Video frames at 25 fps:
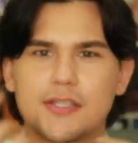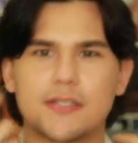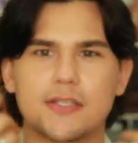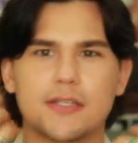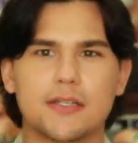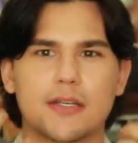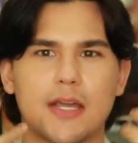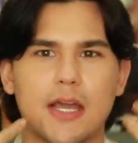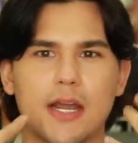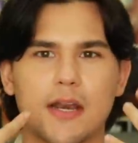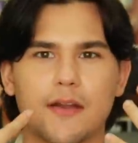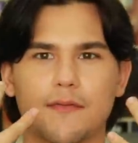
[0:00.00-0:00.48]

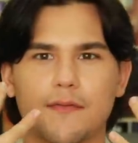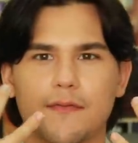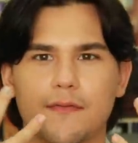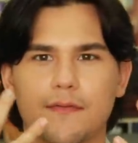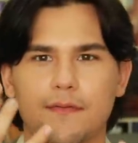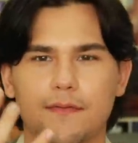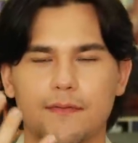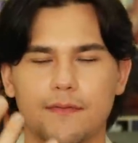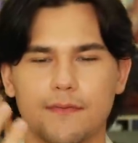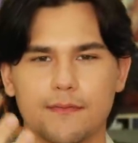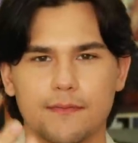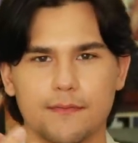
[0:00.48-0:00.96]
just kind of
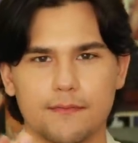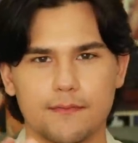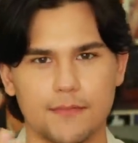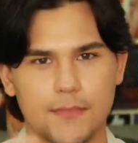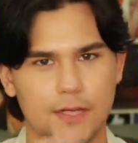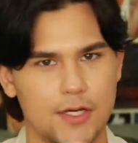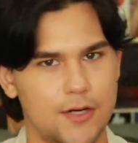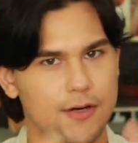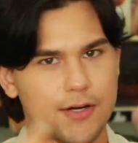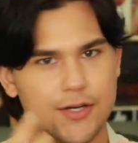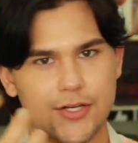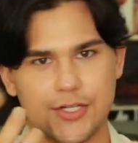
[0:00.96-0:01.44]

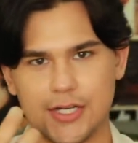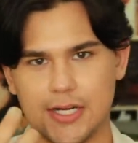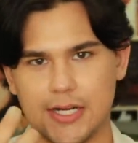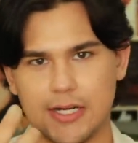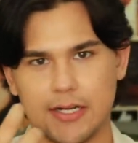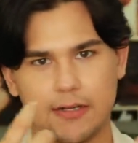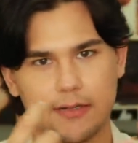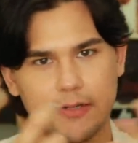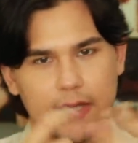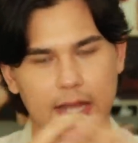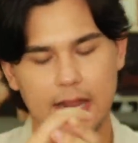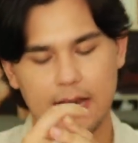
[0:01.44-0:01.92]

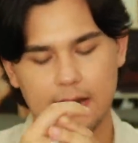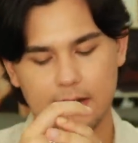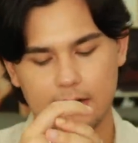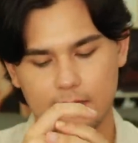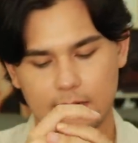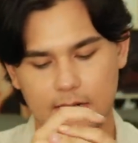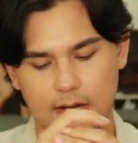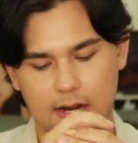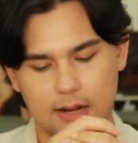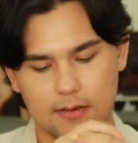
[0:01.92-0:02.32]
nourishing and,